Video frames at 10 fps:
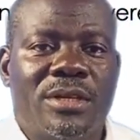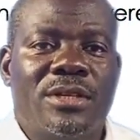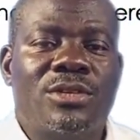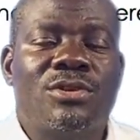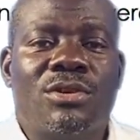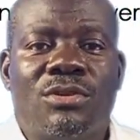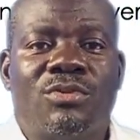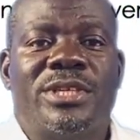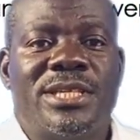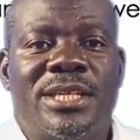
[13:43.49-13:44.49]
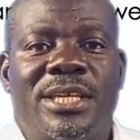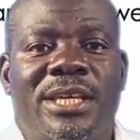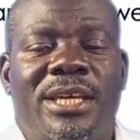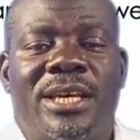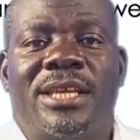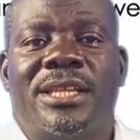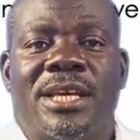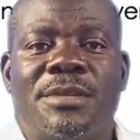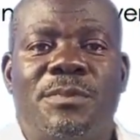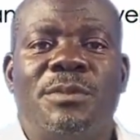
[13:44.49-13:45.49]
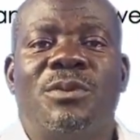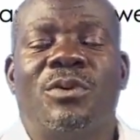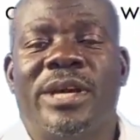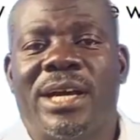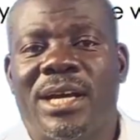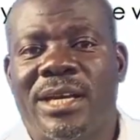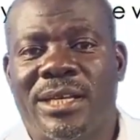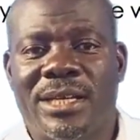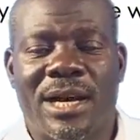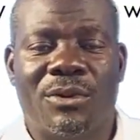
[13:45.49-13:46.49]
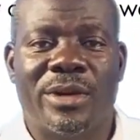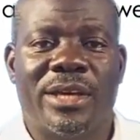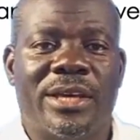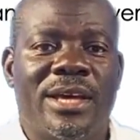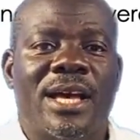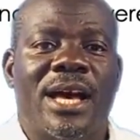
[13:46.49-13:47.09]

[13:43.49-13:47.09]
So we see here that people were carried away,